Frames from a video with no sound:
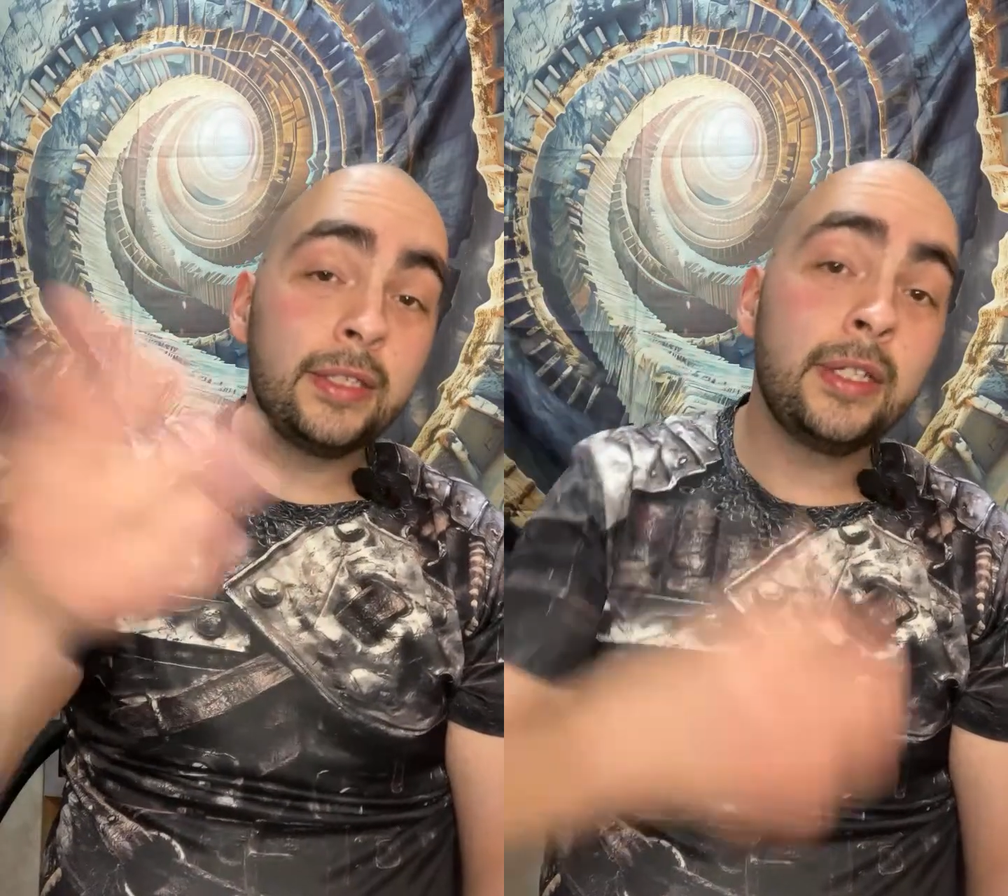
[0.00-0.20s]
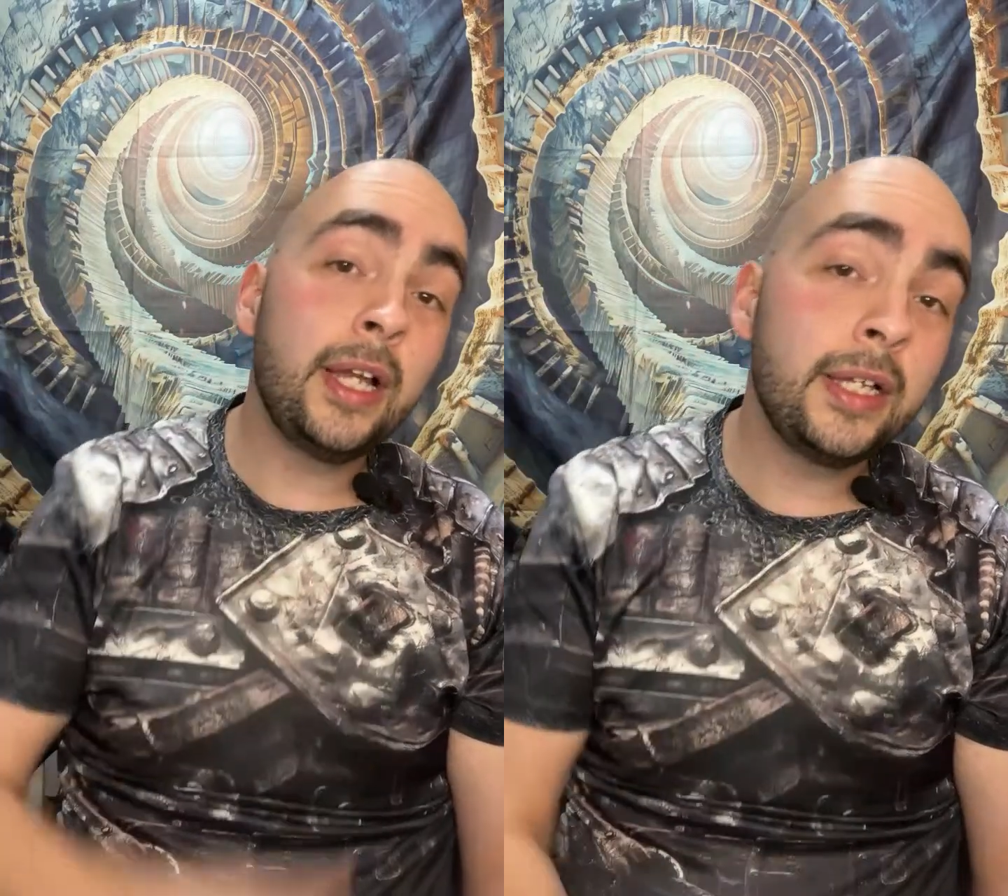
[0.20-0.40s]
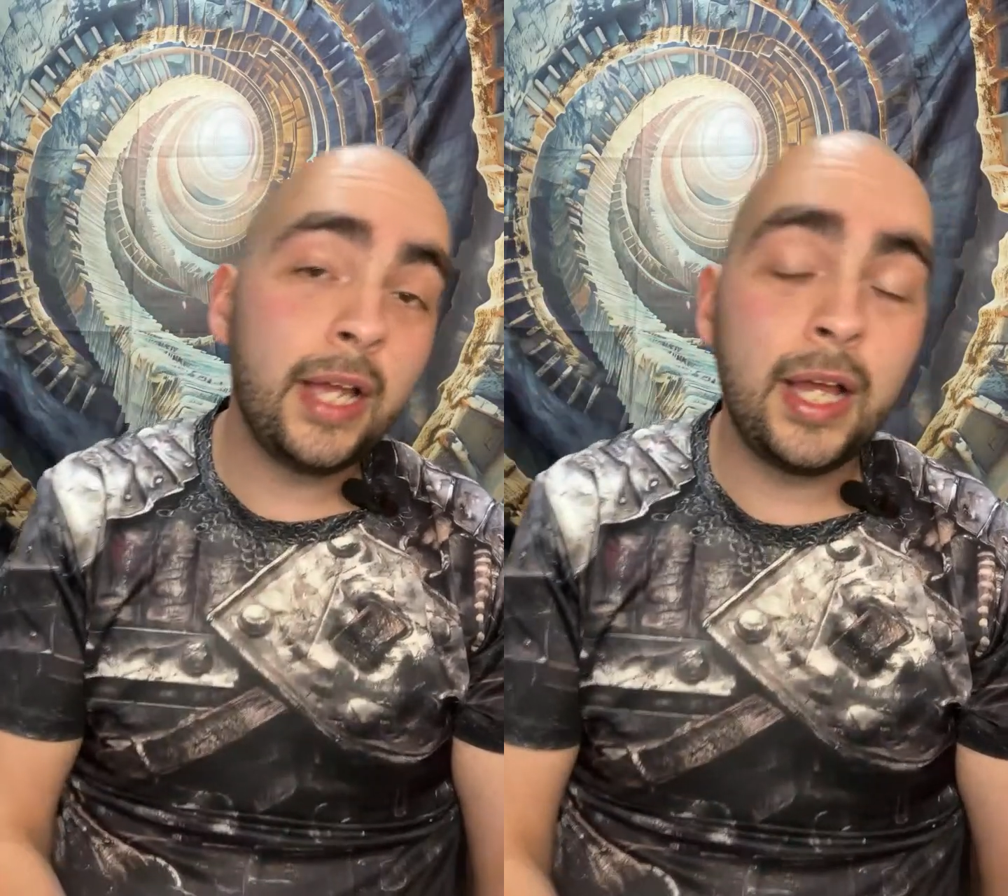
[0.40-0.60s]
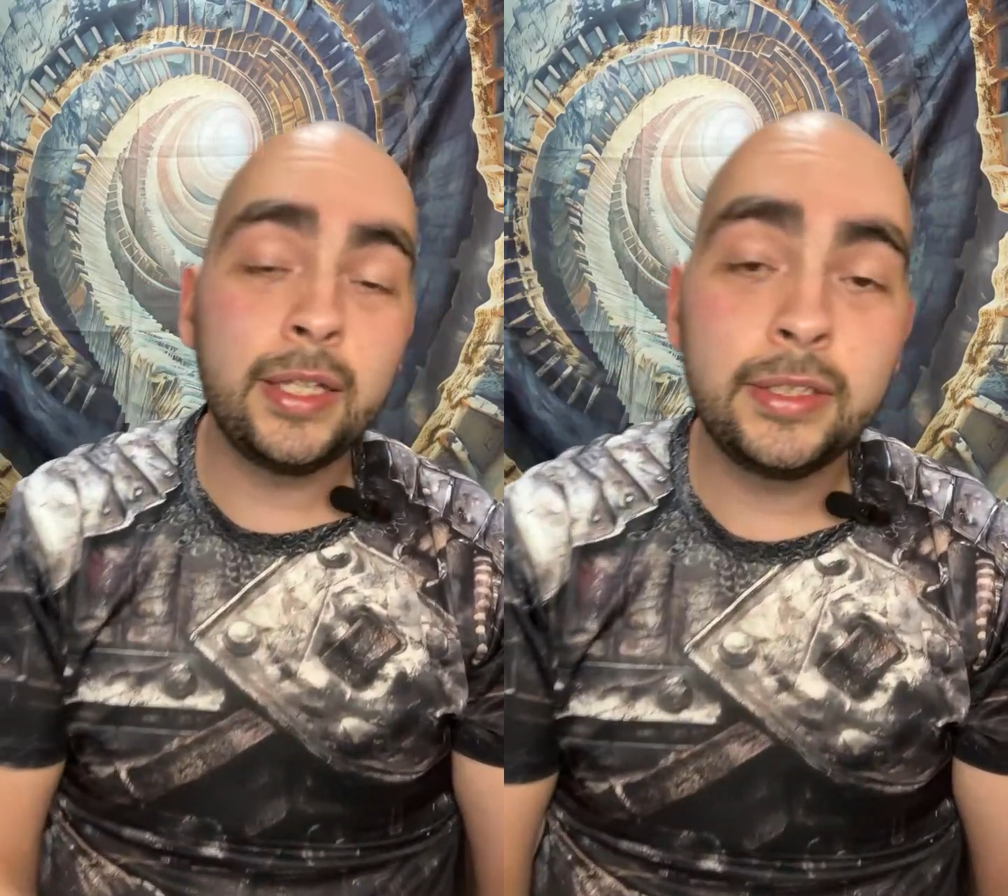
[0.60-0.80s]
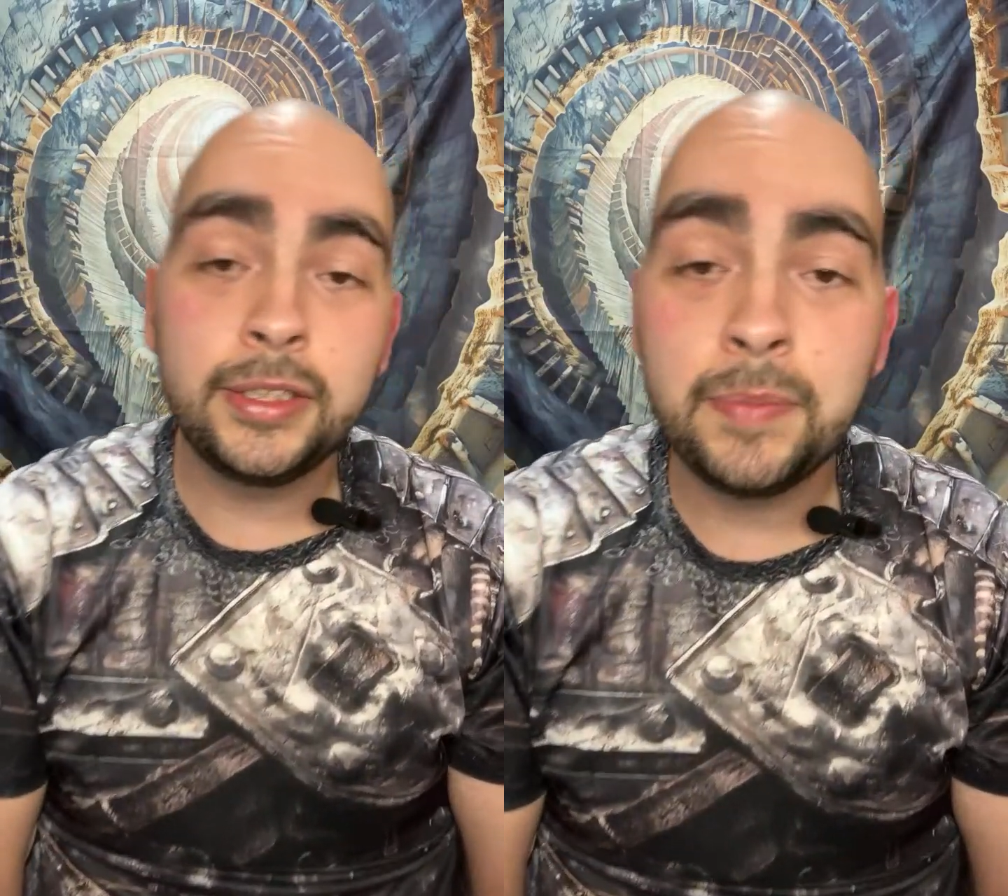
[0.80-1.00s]
I
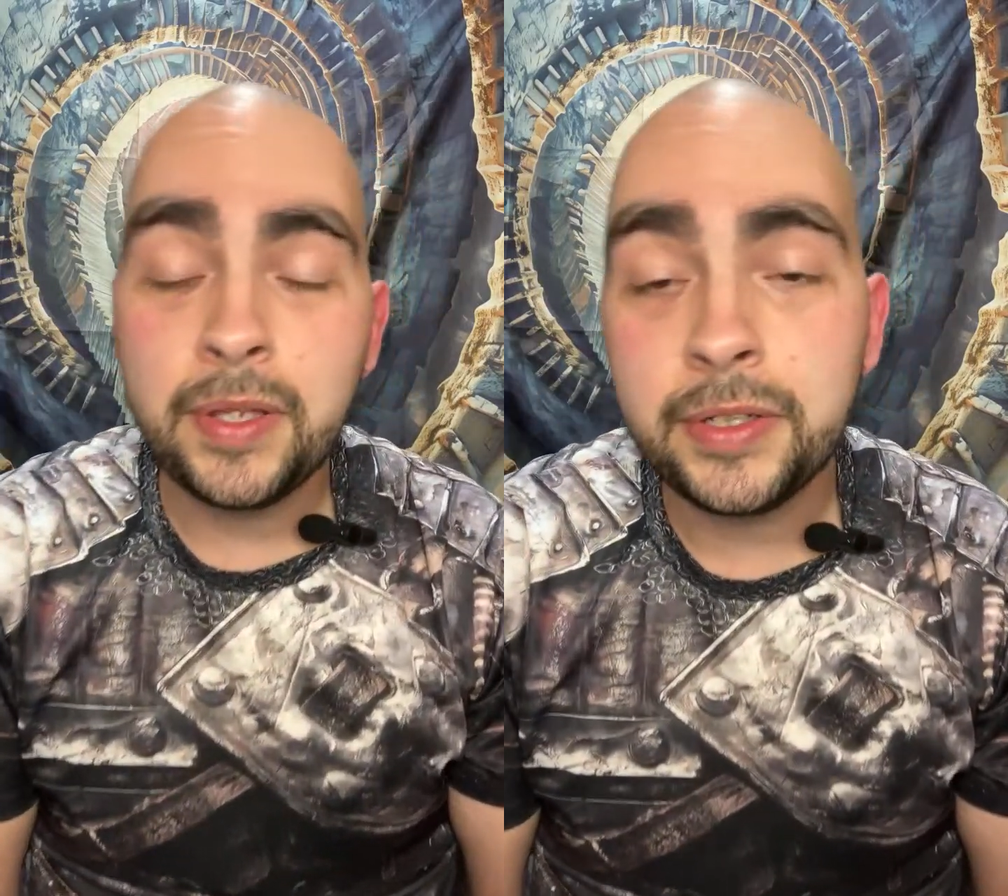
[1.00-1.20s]
got some other